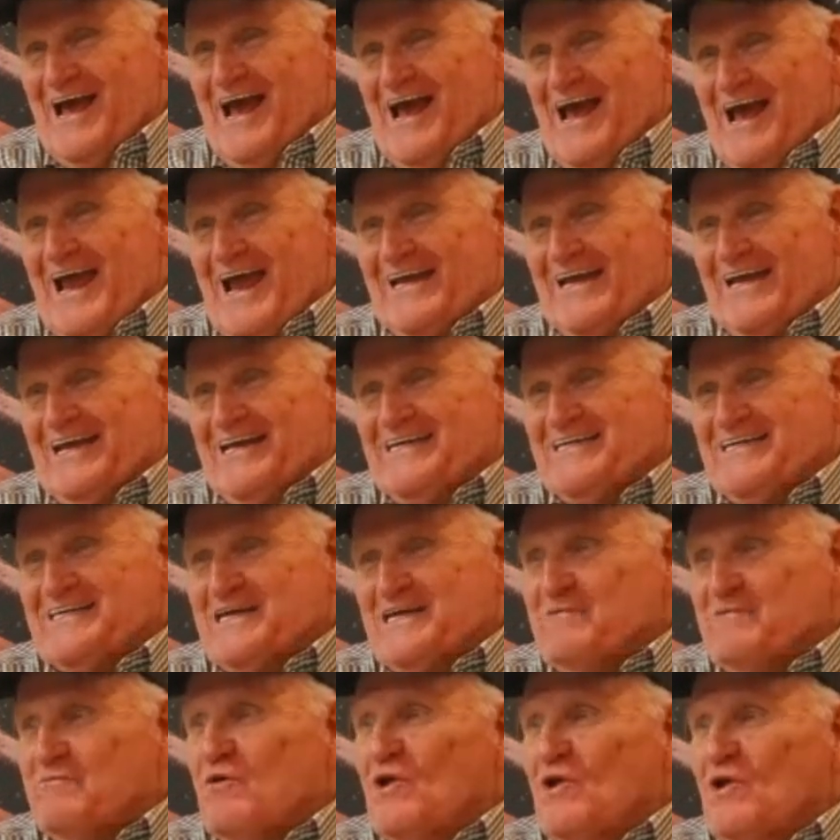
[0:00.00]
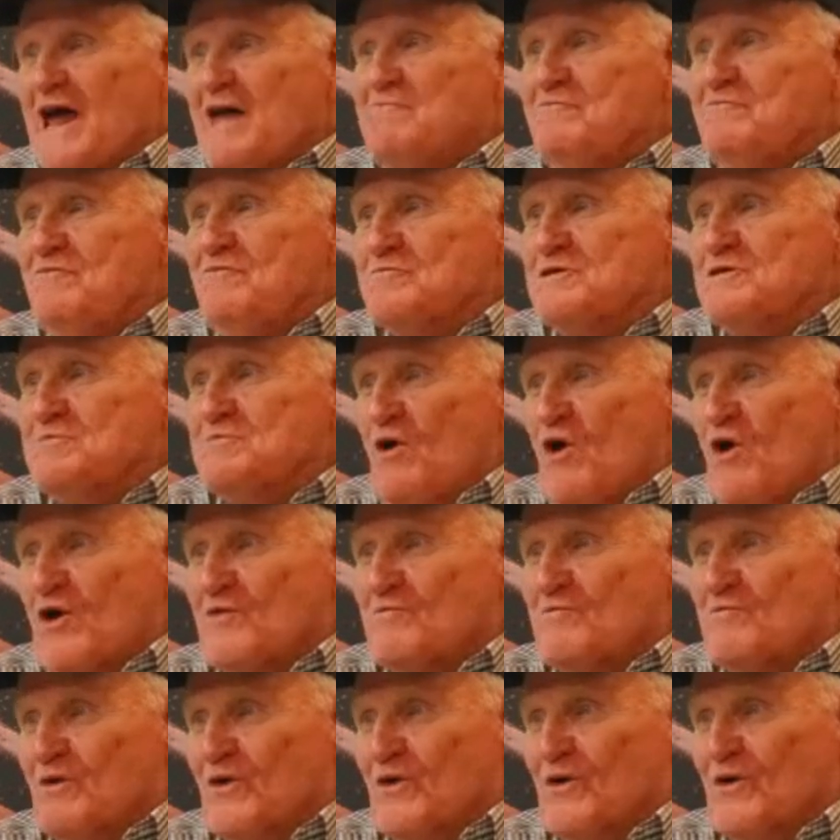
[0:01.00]
And he said, "Well, I'm from
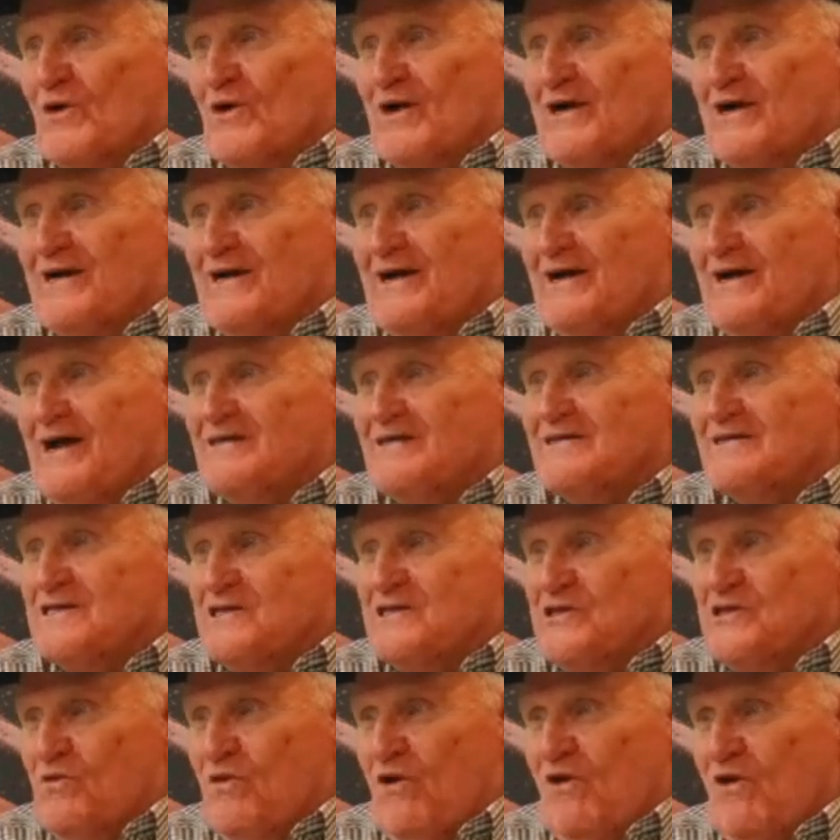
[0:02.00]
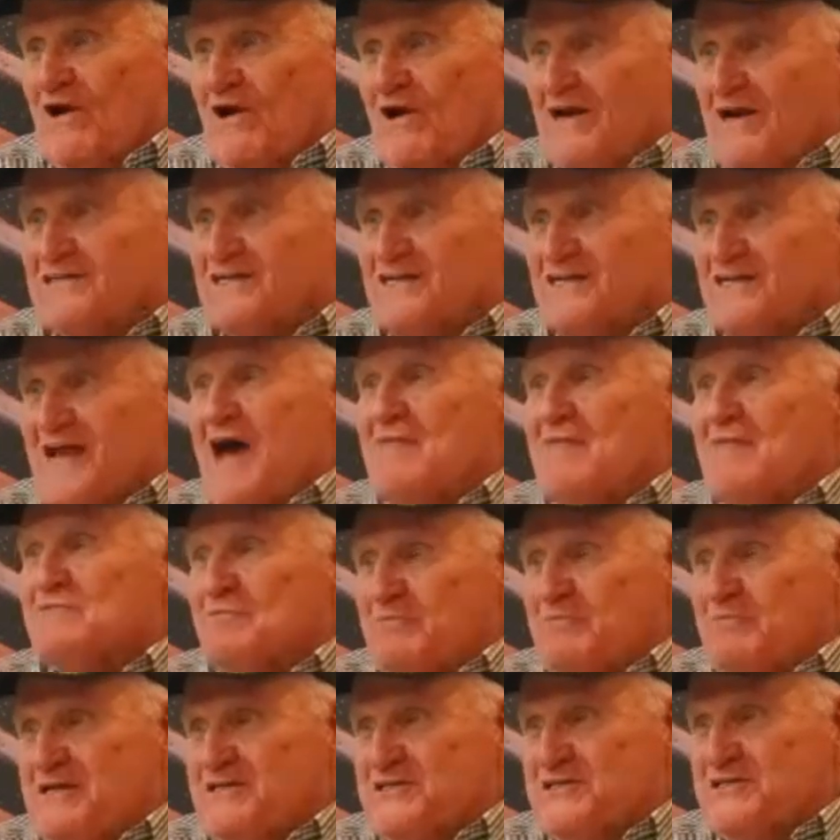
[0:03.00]
Spartanburg." I said, "You are?" He said, "Yeah, I'm the
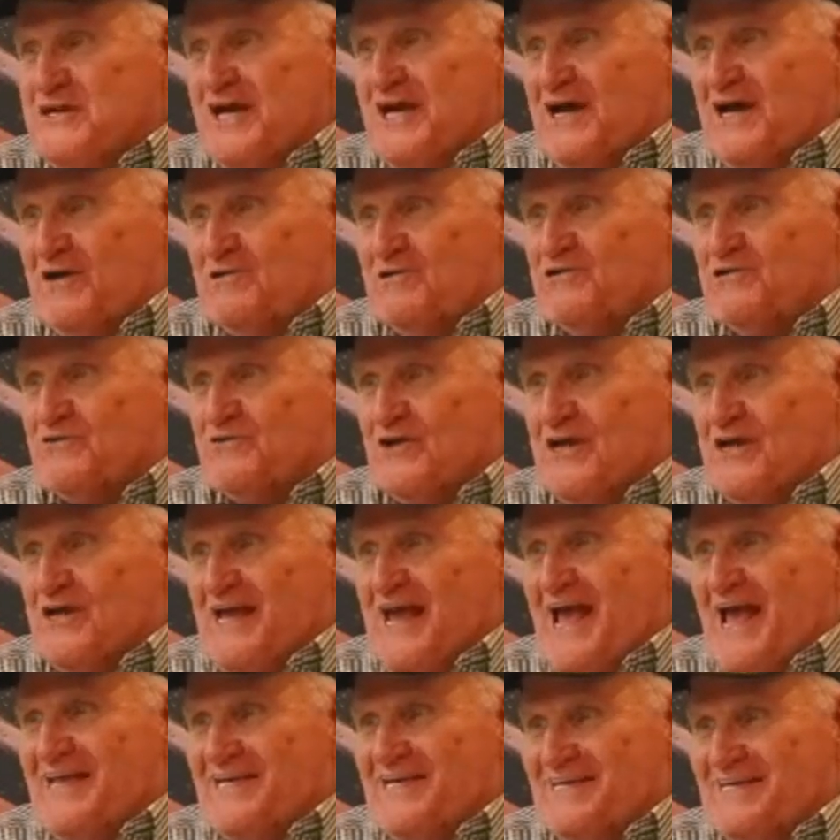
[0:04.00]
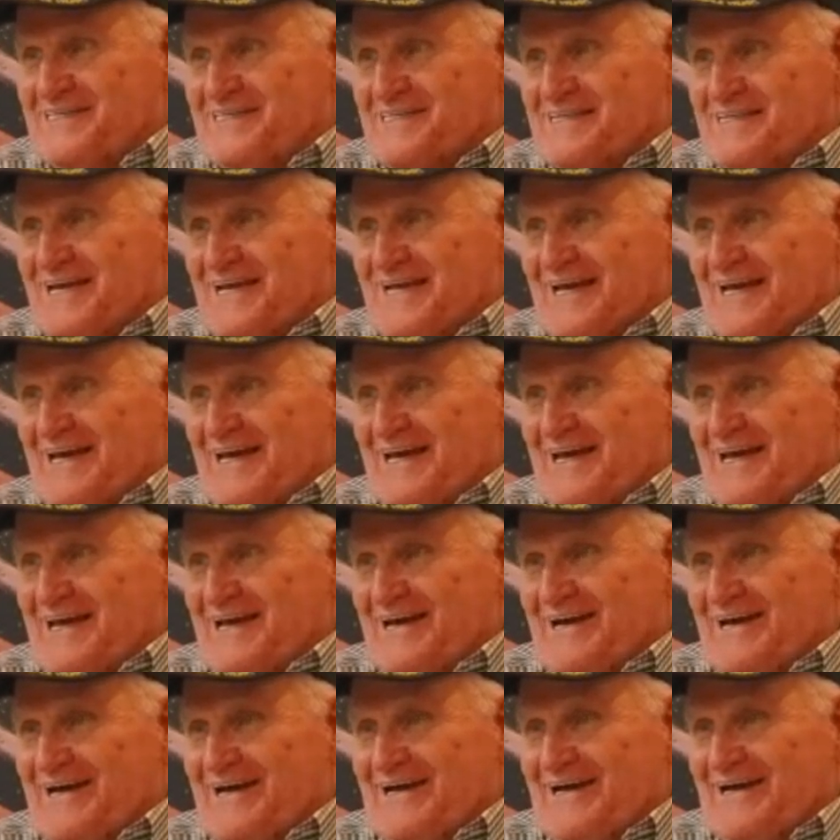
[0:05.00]
pitching coach for the Yankees."
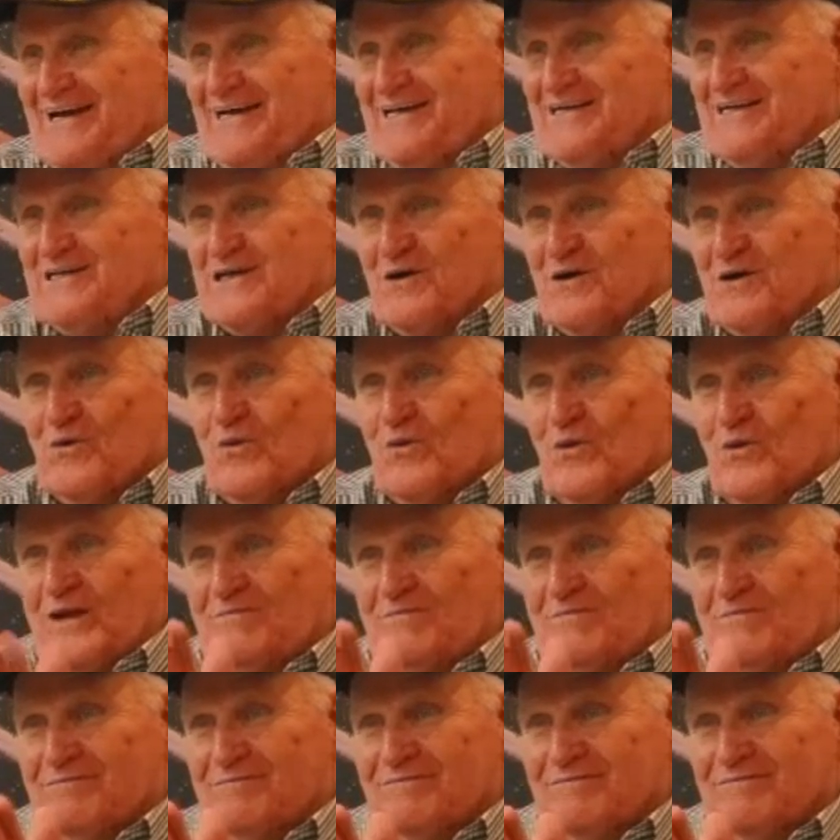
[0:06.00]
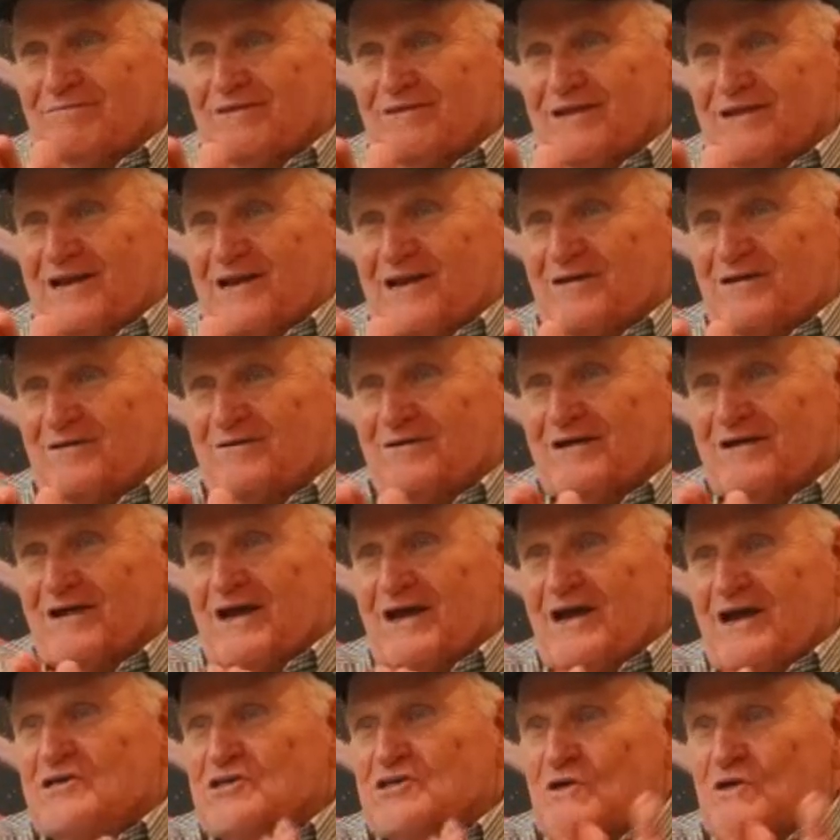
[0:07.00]
So
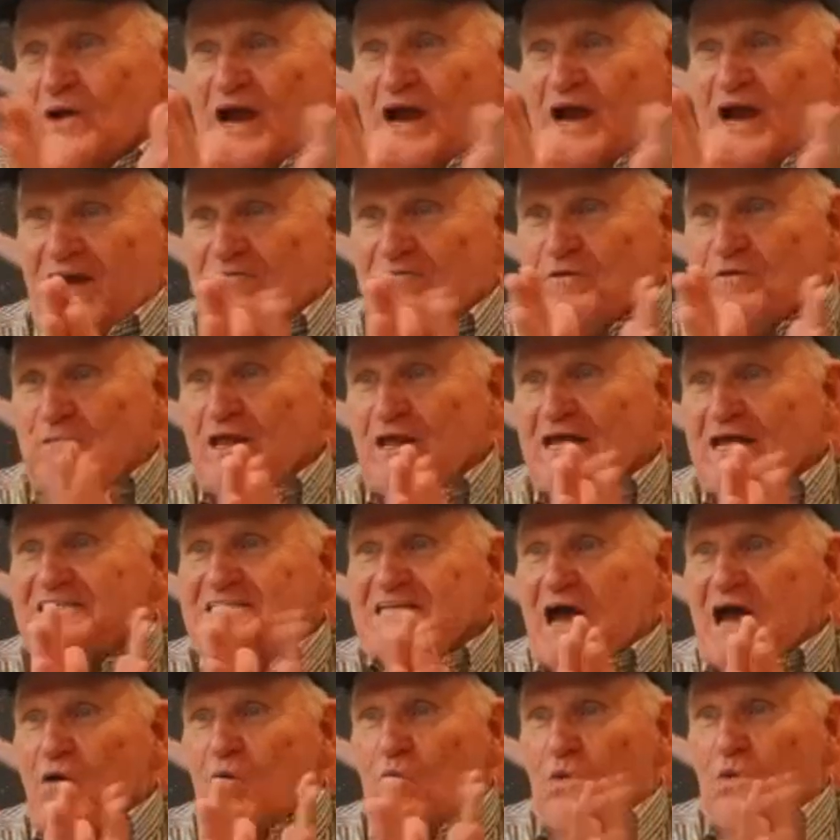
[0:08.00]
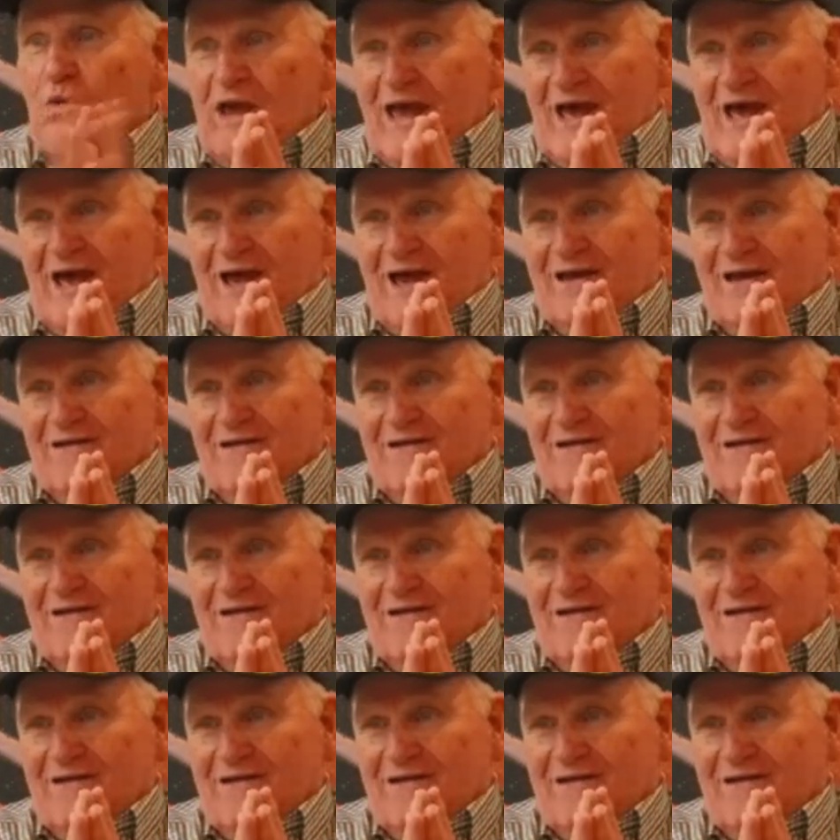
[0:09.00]
so every place I went,